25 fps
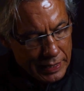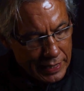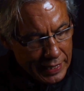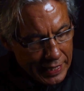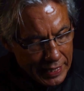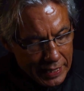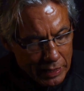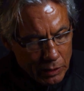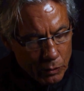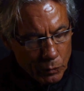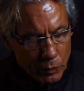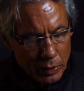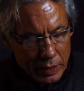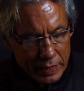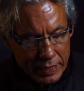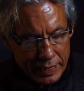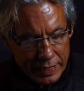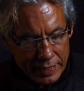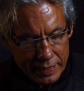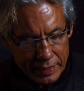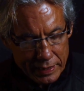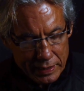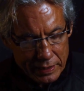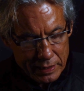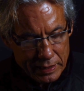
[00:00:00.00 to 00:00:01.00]

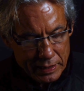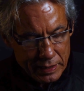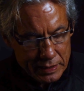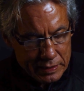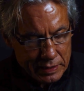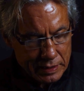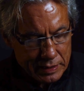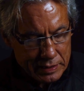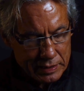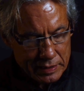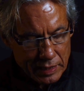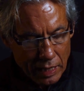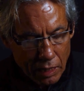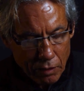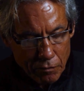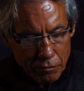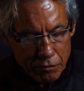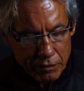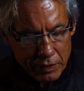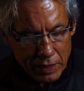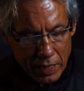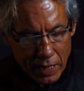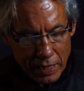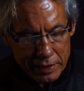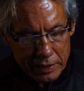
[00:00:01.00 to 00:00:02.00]
Equally, it's a
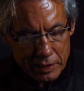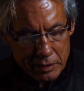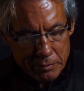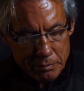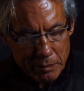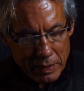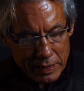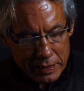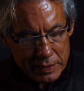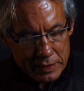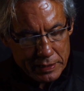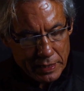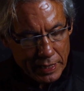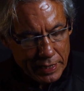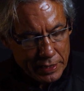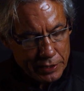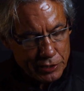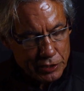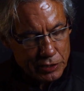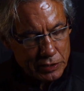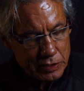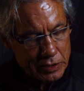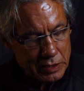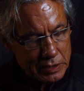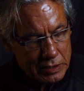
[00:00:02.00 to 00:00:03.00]
self-guided
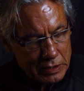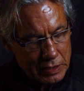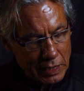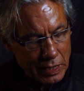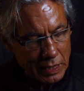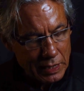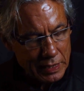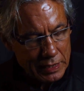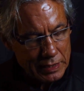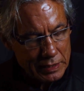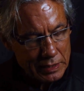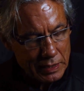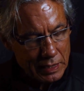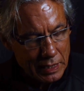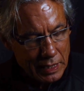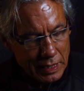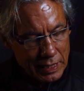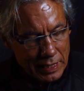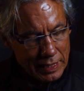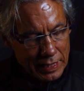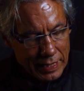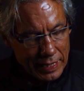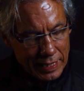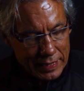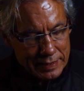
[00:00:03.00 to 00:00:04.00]
meditation designed
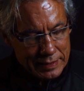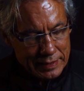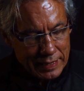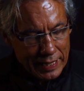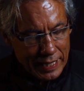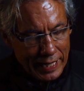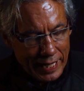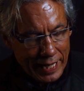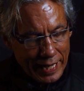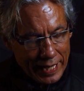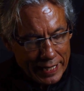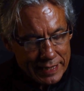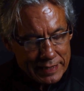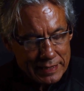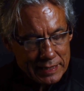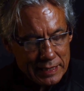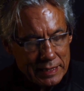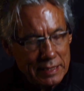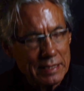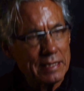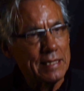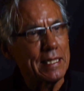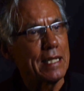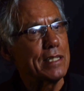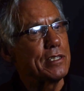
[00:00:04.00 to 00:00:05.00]
as
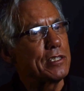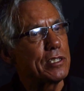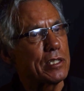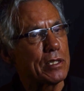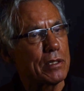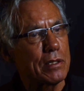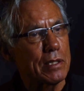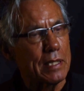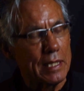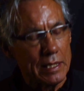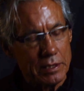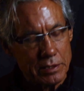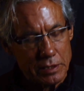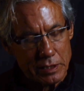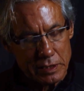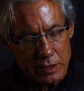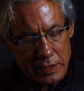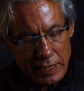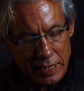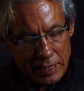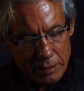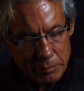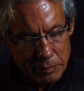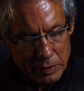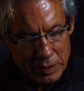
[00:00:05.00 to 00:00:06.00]
existential
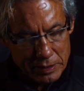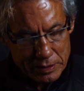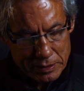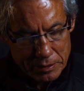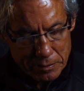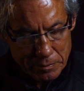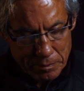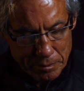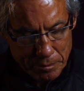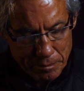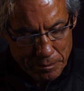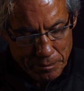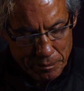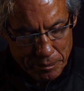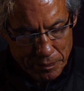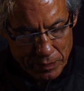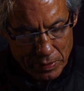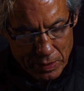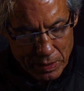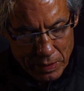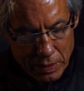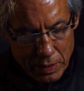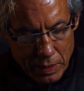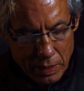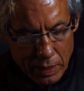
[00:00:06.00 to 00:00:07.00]
entertainment,
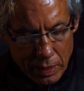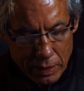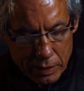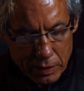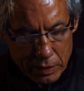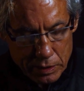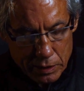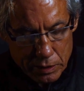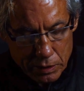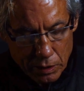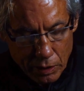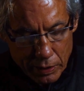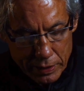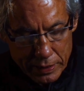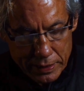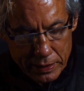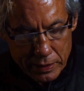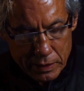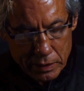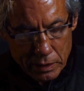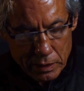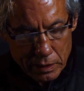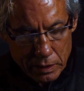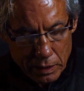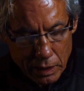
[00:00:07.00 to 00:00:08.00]
a cathartic
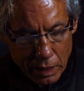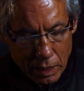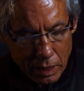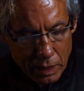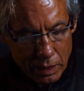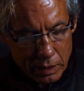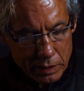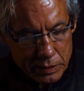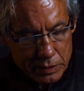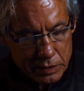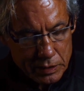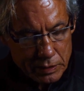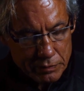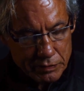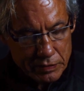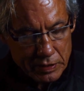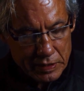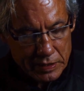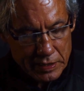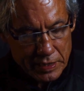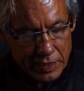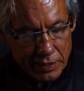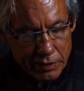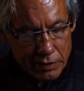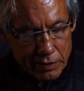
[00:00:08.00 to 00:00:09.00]
collage of
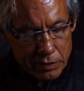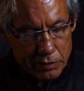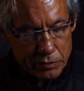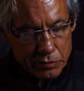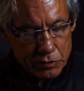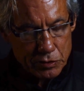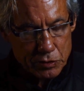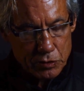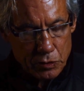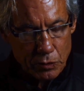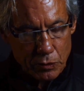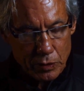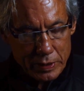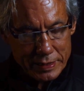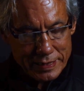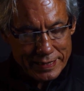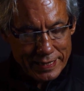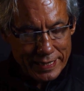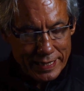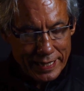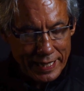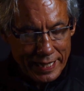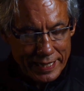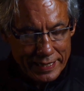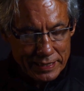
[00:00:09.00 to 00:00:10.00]
satirical stories
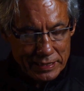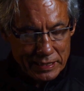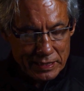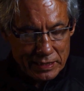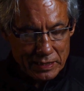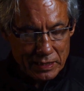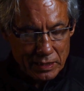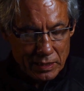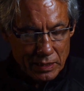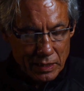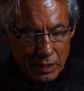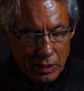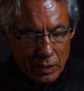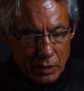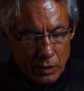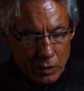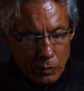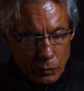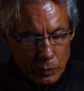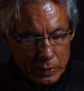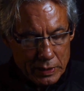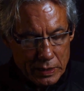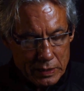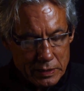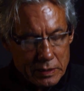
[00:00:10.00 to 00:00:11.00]
laced
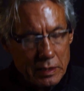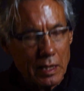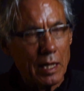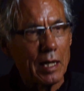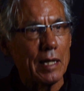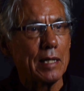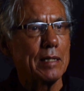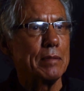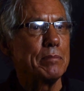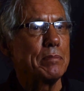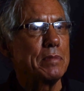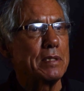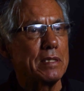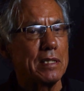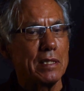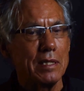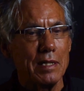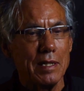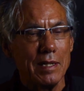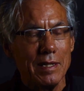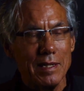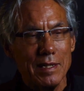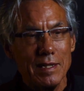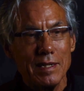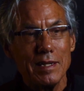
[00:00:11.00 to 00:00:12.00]
with, at times,
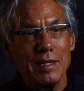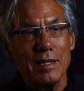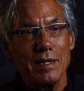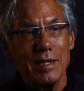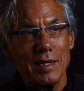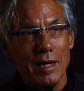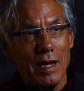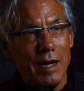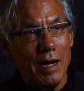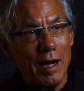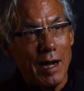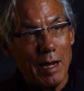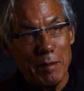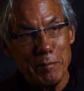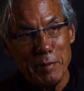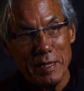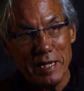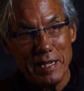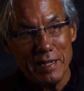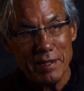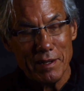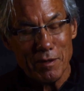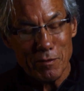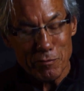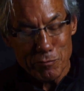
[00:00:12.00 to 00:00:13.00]

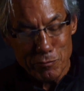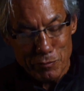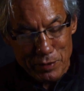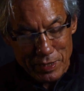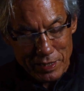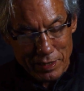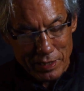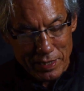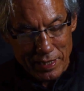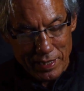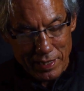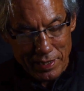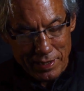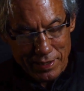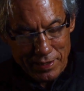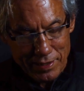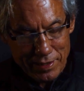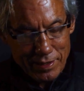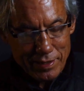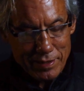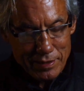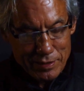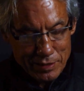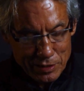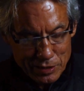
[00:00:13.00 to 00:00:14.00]
really
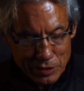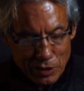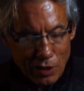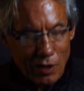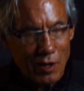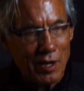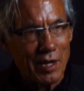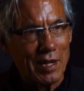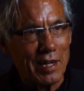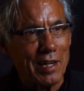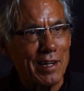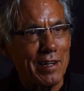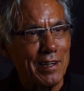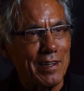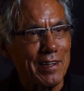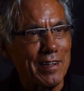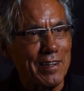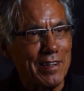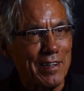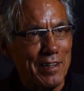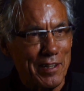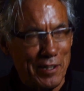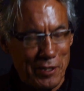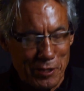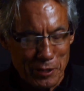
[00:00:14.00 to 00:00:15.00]
dark
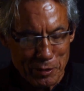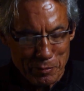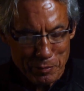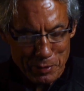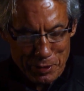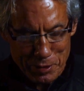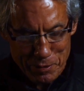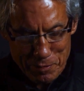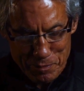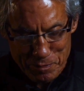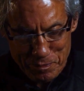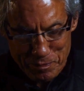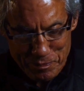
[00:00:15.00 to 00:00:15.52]
humor.